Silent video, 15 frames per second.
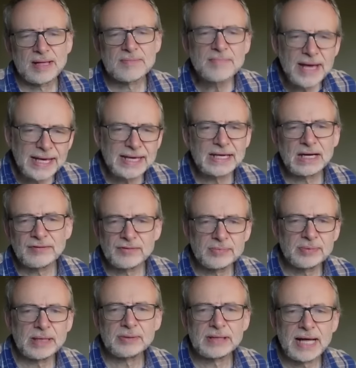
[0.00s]
making other
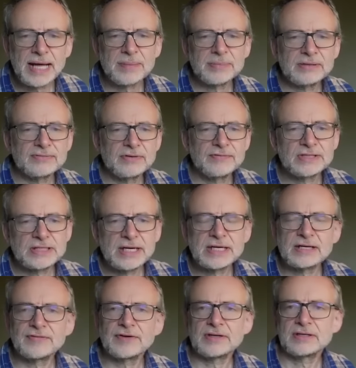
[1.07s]
people happy for the
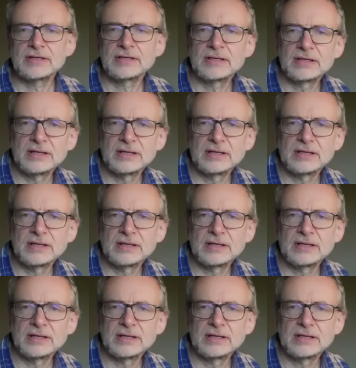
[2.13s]
sake of it.